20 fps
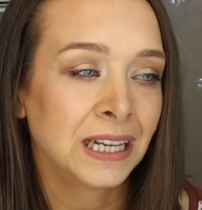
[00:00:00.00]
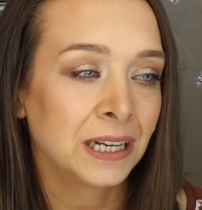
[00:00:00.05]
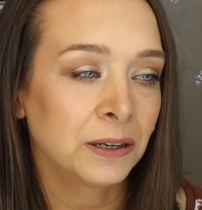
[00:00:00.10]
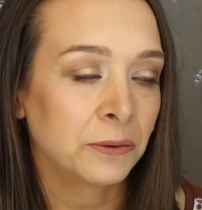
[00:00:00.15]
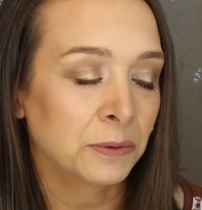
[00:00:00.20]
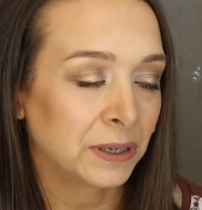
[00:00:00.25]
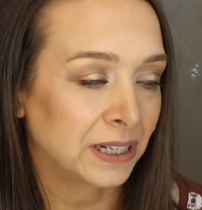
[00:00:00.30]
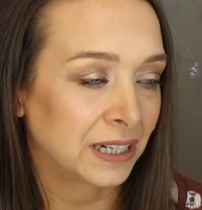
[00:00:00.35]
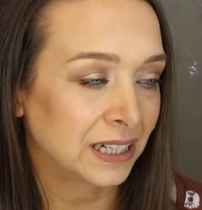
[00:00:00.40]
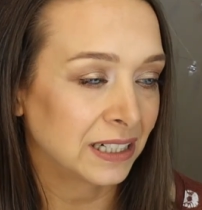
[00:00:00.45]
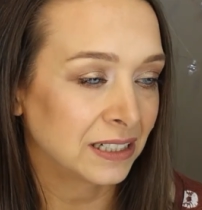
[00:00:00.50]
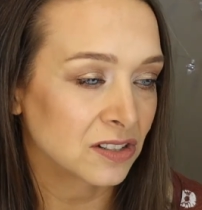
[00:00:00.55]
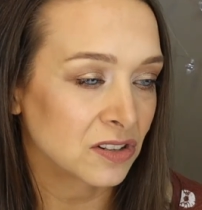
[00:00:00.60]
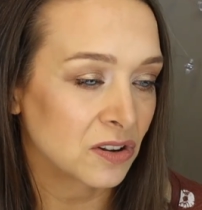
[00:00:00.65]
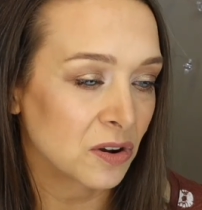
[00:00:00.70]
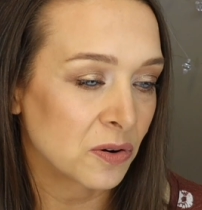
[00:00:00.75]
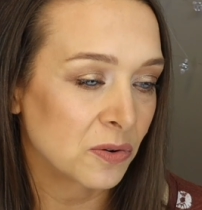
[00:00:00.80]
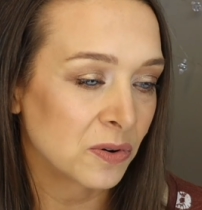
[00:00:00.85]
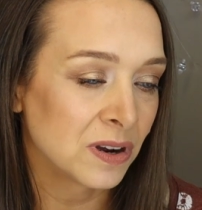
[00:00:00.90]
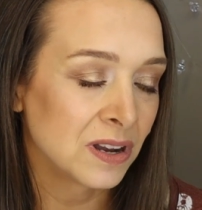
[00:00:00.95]
and whatnot.
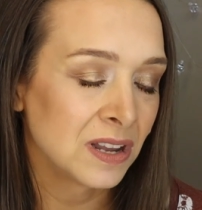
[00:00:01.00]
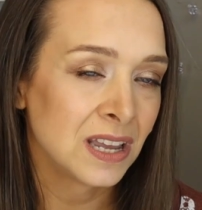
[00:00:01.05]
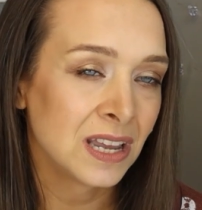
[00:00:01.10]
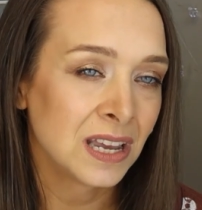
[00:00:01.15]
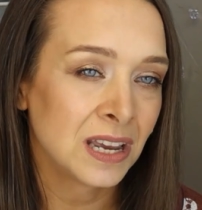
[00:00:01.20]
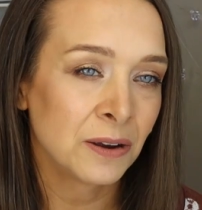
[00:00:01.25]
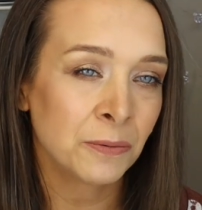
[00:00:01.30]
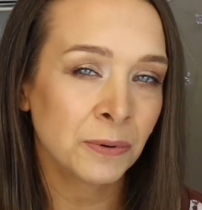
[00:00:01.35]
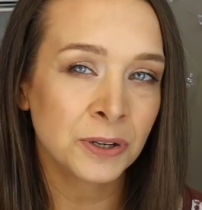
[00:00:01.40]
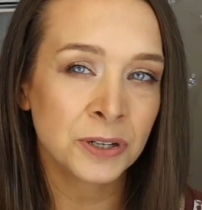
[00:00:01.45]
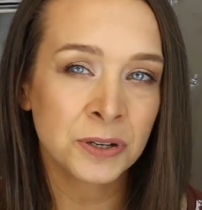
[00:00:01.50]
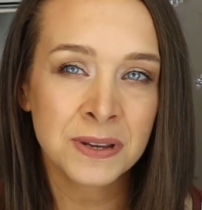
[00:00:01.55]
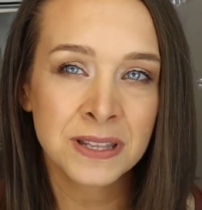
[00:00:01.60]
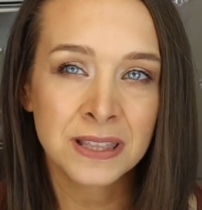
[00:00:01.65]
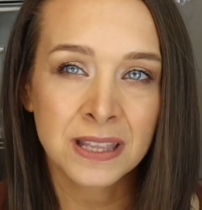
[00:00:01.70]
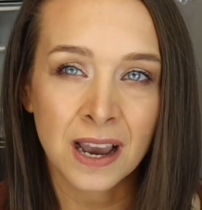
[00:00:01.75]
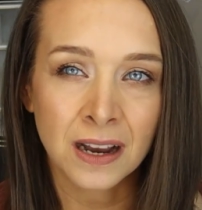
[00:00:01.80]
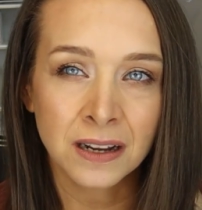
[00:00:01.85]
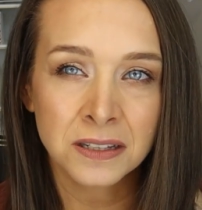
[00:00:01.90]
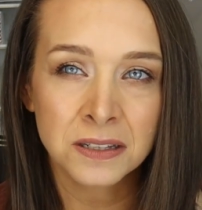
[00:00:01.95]
So we're
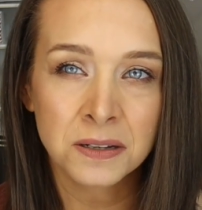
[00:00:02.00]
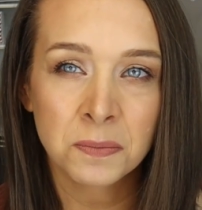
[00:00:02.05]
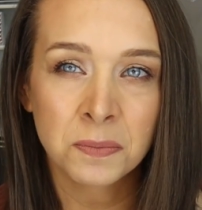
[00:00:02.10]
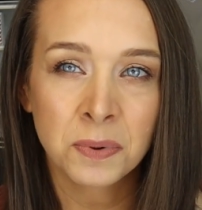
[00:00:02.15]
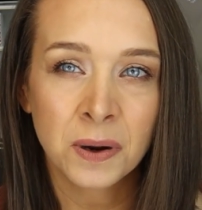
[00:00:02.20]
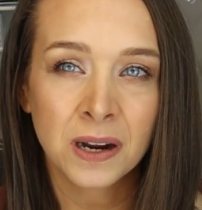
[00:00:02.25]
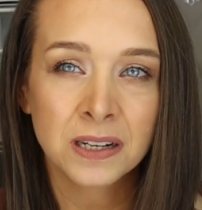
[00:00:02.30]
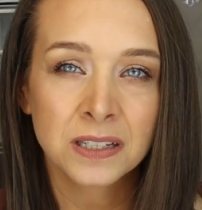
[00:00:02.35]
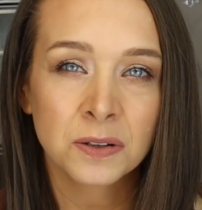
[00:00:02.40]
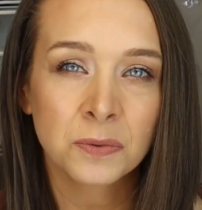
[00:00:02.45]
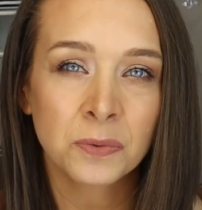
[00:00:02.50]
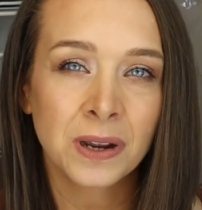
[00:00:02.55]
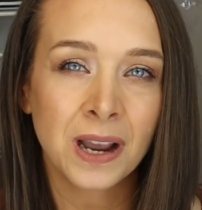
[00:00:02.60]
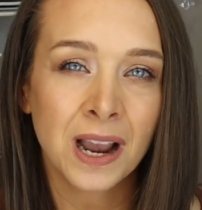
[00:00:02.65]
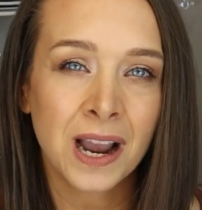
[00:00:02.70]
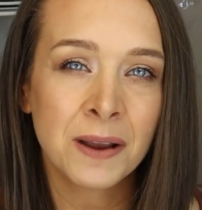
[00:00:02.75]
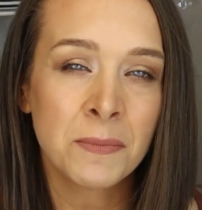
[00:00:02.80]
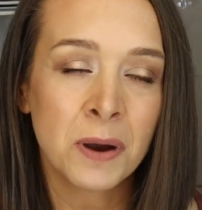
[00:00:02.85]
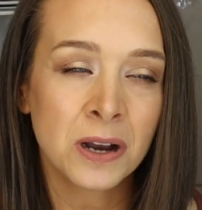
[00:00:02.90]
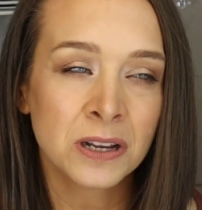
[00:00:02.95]
doing that, but
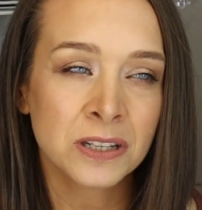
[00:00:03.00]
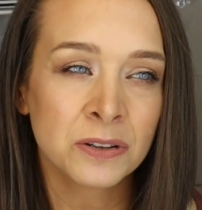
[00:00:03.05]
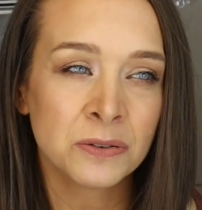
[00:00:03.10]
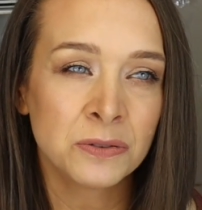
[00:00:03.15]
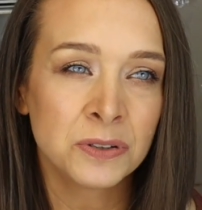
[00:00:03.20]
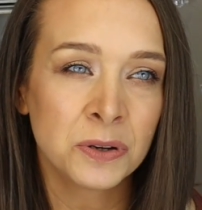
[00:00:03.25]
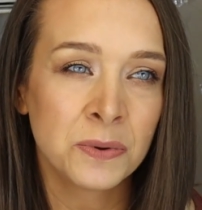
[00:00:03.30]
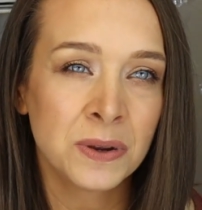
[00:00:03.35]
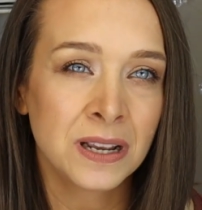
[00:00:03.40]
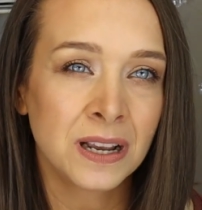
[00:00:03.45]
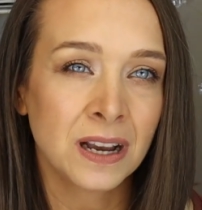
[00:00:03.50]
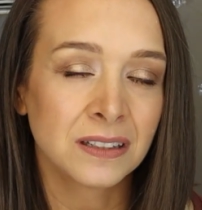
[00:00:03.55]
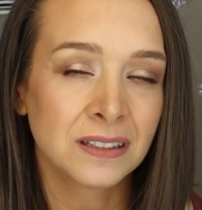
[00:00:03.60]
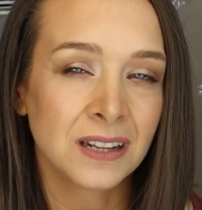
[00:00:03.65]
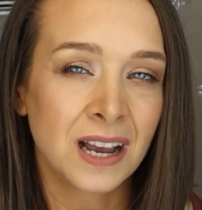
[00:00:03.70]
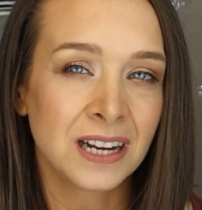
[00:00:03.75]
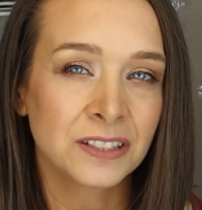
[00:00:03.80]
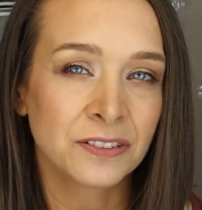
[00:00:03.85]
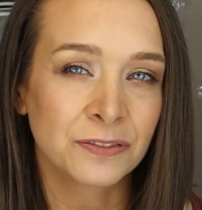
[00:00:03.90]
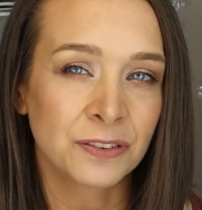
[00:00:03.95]
I'm also doing a
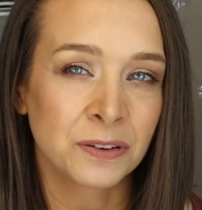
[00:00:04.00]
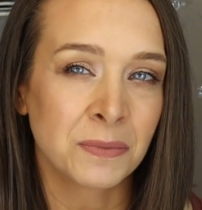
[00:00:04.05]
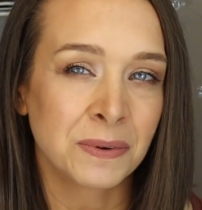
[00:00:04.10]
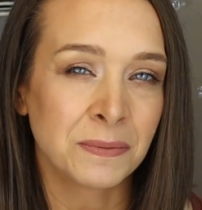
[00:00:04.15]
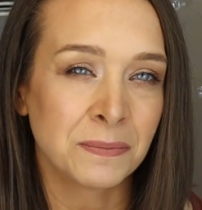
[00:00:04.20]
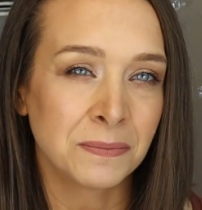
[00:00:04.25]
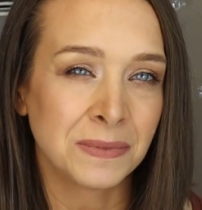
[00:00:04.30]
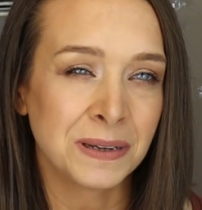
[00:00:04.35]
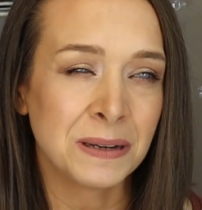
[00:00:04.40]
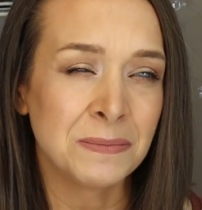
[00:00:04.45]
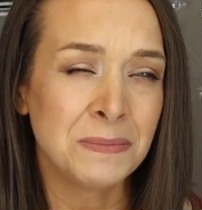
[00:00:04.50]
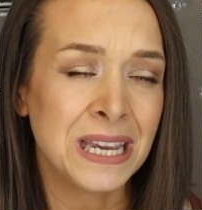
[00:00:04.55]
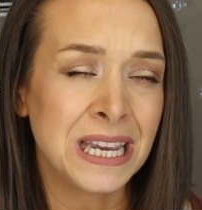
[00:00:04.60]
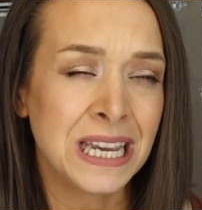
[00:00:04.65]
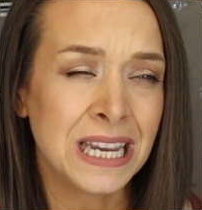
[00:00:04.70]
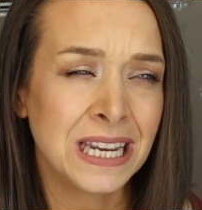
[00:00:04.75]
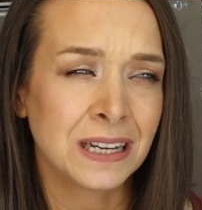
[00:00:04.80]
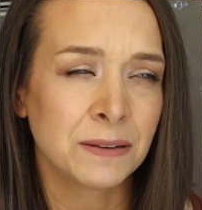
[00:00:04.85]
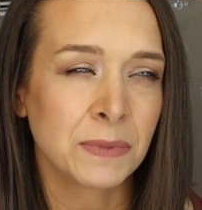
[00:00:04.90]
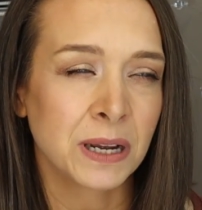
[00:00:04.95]
lot for
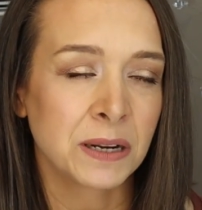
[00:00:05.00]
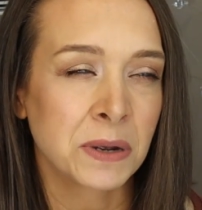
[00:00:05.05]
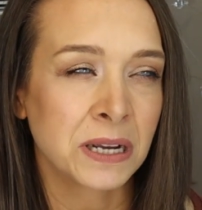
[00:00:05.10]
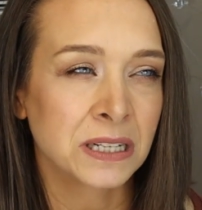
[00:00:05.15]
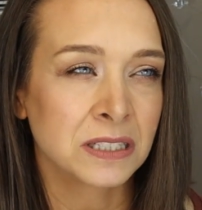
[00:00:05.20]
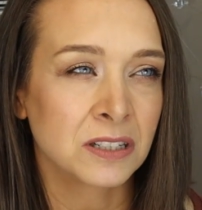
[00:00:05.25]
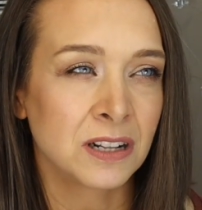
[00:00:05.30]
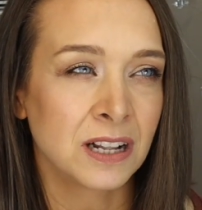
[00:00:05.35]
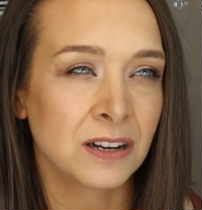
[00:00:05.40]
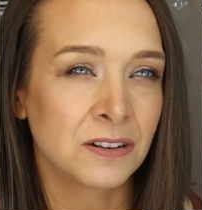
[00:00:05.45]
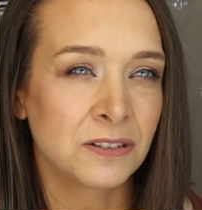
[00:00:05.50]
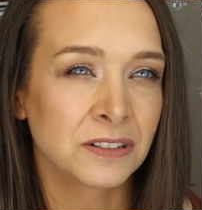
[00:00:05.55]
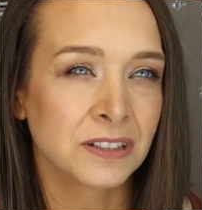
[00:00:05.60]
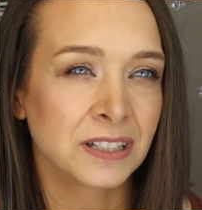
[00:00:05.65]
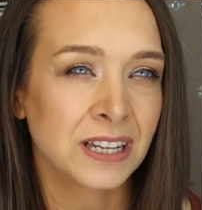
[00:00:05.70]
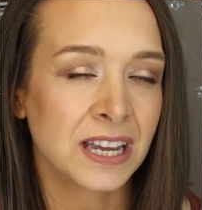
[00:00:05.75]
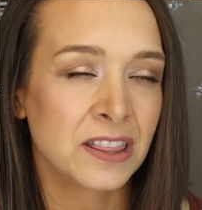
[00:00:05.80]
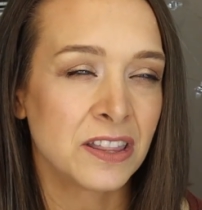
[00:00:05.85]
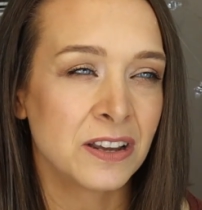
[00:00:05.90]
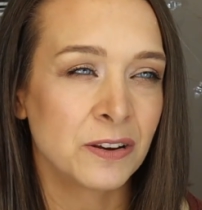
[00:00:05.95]
me and my mental
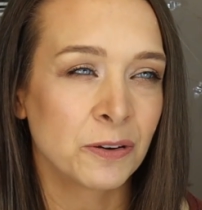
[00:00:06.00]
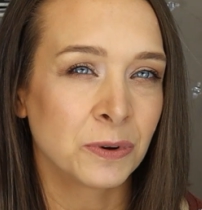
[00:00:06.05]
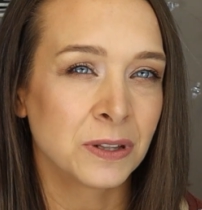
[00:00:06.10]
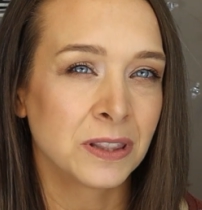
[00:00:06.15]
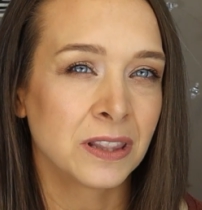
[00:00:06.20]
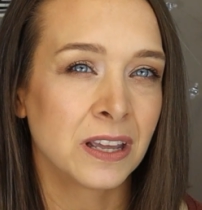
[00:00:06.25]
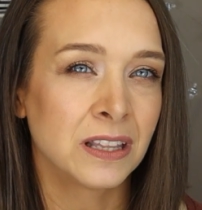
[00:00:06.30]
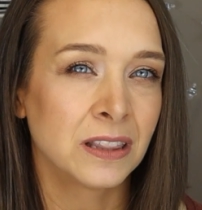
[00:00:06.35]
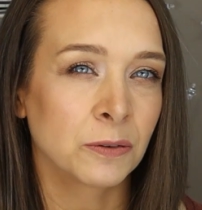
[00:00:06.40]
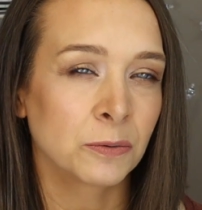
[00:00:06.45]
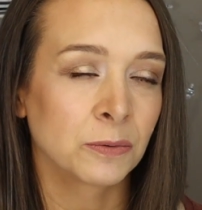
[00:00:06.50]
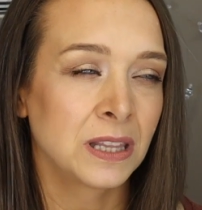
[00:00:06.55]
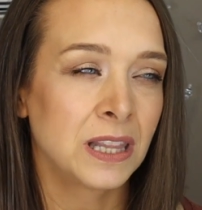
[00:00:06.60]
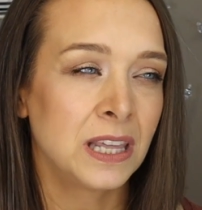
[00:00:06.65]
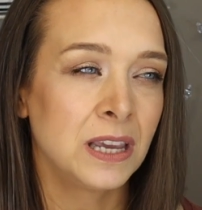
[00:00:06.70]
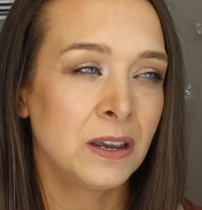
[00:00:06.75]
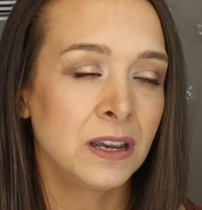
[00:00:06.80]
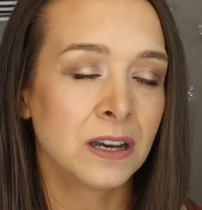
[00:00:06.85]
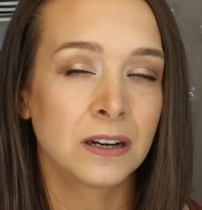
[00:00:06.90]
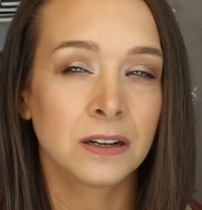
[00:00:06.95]
health. I think one thing that
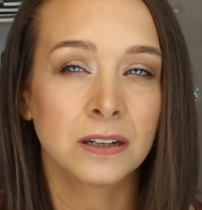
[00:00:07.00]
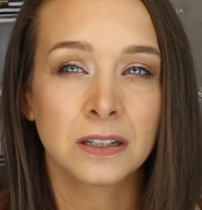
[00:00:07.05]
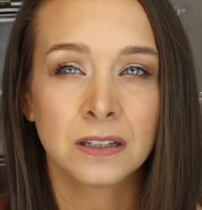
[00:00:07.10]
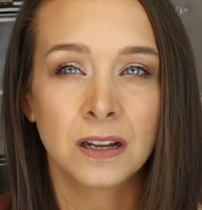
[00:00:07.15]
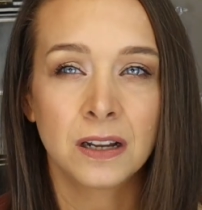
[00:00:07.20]
really